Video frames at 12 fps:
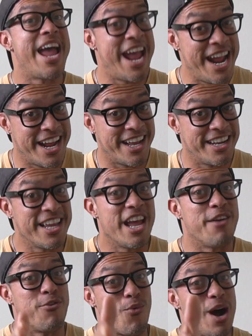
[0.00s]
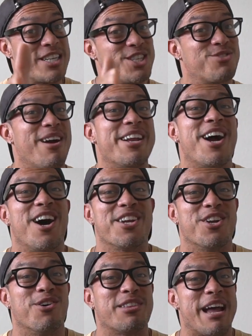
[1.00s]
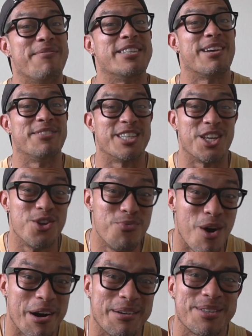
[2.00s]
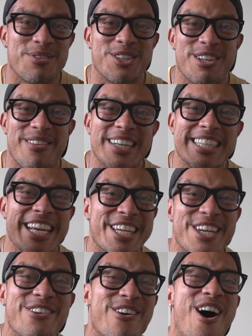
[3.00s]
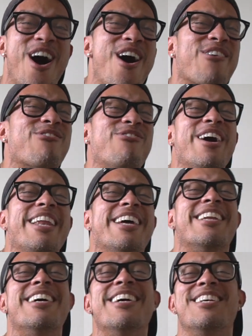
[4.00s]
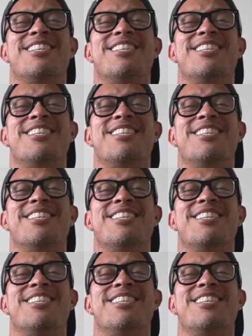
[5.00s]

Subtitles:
And if you're watching this right now, you know what that means. That means that you woke up this morning, so that means that you are winning.